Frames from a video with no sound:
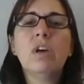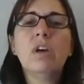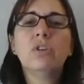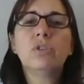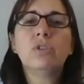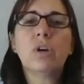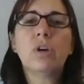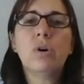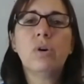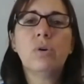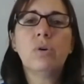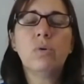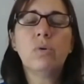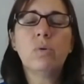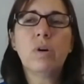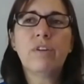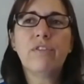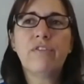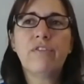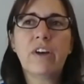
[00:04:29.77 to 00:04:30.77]

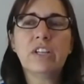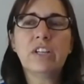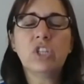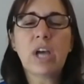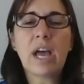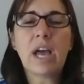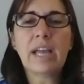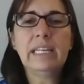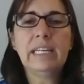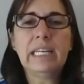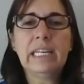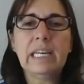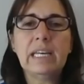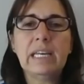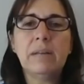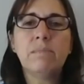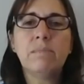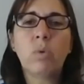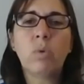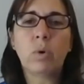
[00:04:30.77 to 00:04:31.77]
So fungi
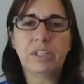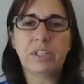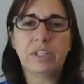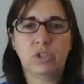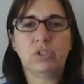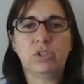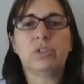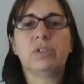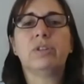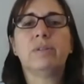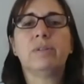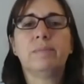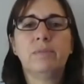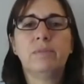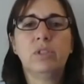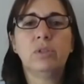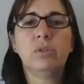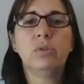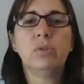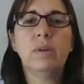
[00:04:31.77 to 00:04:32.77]
need moisture
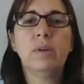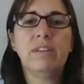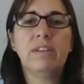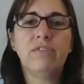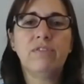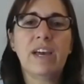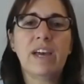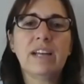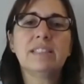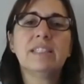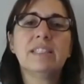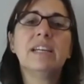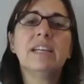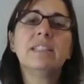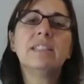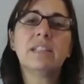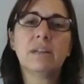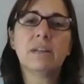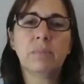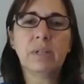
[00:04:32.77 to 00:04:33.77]
to infect and
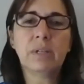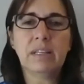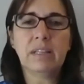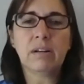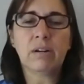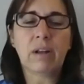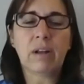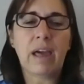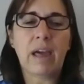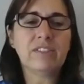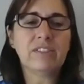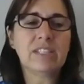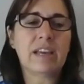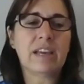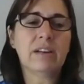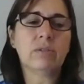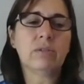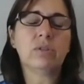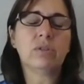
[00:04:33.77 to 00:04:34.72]
to complete their life cycle.